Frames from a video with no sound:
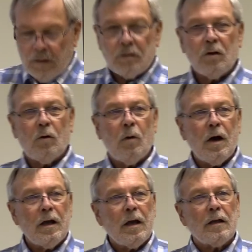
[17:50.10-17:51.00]
So
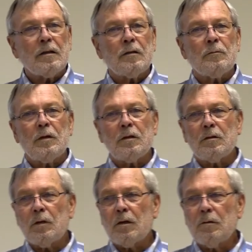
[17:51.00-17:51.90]
why build
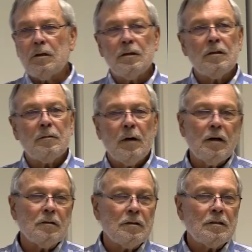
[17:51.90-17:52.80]
a railroad into the
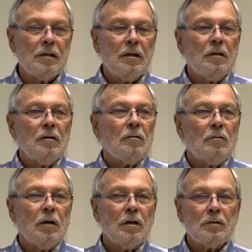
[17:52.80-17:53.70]
mountains?
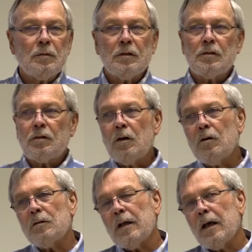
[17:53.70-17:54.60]
Well, it's been
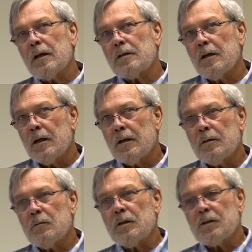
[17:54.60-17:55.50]
shown that uh, in
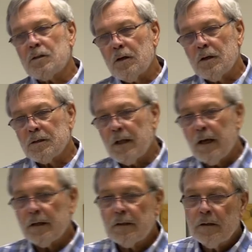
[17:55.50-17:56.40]
the research
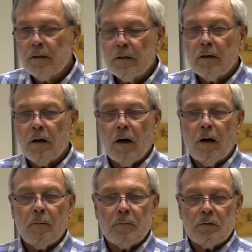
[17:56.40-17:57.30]
that
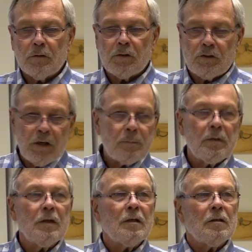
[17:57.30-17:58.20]
um, to
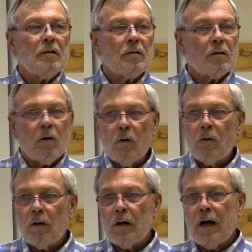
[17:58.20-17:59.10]
ship
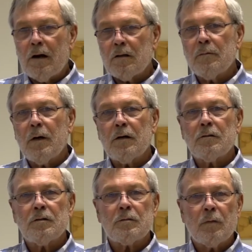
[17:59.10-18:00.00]
ore out of the
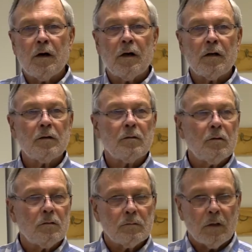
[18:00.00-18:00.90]
mountains by
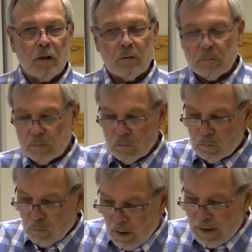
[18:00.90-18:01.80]
uh,
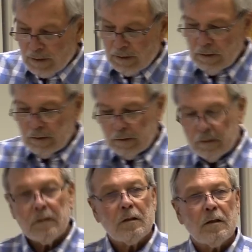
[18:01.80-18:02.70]
wagon
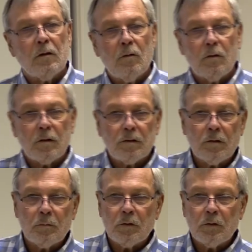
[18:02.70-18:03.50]
and horse or